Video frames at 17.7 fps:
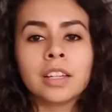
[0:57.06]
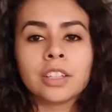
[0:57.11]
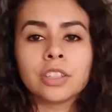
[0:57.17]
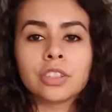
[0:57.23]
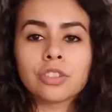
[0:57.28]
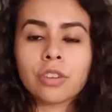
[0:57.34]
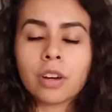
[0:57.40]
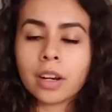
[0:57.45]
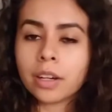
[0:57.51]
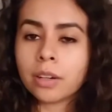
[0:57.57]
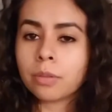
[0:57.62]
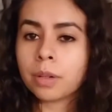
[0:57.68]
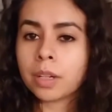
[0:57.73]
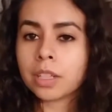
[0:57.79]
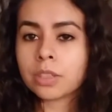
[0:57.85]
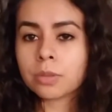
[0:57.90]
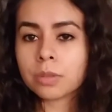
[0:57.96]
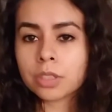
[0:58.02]
you try to
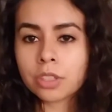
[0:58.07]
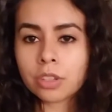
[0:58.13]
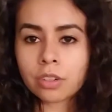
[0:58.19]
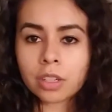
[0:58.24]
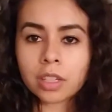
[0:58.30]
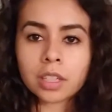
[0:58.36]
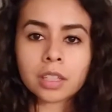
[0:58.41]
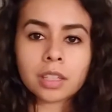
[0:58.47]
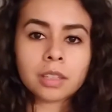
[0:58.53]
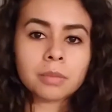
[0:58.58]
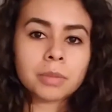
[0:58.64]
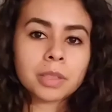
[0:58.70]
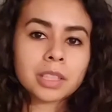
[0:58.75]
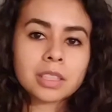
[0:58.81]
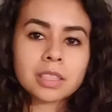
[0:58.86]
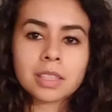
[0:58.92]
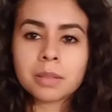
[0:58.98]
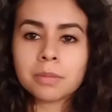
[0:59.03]
watch what you're eating, but
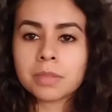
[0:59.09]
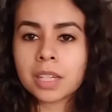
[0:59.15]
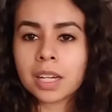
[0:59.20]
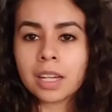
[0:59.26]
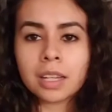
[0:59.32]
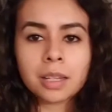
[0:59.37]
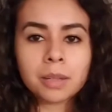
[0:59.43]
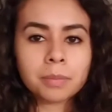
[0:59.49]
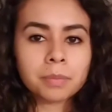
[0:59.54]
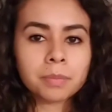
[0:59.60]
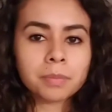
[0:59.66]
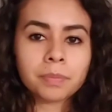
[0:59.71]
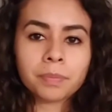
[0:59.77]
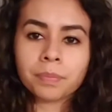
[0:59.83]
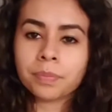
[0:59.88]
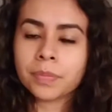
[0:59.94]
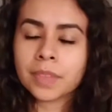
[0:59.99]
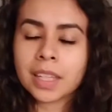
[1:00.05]
at the same time,
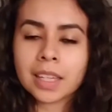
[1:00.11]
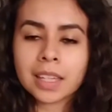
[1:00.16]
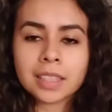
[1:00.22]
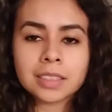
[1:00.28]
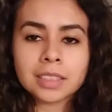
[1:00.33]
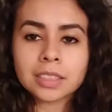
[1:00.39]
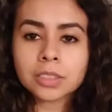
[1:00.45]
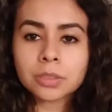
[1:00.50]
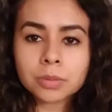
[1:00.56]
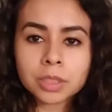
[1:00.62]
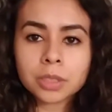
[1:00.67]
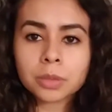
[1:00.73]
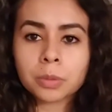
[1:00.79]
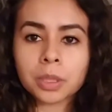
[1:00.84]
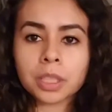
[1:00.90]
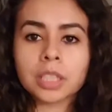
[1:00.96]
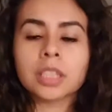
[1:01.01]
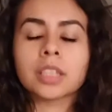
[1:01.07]
it doesn't really
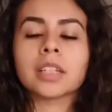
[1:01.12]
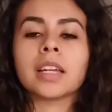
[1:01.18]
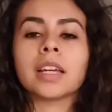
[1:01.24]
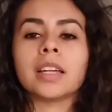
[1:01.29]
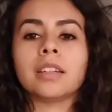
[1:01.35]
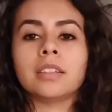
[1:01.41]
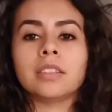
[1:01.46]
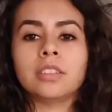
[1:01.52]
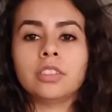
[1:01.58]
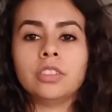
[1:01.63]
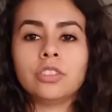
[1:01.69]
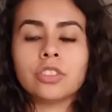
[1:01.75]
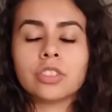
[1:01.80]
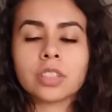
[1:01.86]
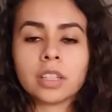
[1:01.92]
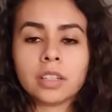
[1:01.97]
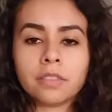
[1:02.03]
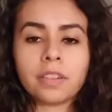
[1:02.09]
work, and you
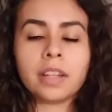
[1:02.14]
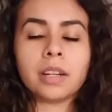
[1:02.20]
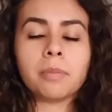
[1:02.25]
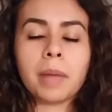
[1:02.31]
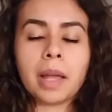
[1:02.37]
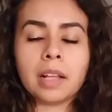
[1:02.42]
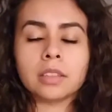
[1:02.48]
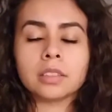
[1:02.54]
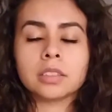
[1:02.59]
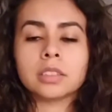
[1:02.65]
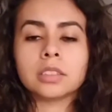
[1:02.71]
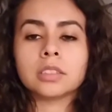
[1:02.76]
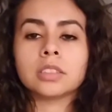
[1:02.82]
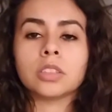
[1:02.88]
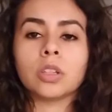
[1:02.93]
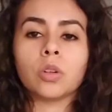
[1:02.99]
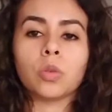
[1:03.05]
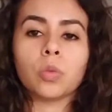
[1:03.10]
just gotta find a balance.
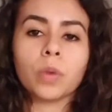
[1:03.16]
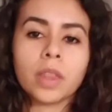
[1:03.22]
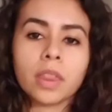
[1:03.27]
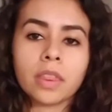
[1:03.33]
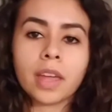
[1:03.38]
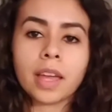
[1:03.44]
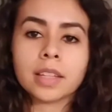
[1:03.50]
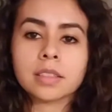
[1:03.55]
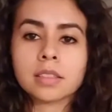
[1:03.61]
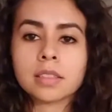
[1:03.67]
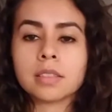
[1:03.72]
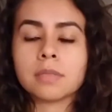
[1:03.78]
So with that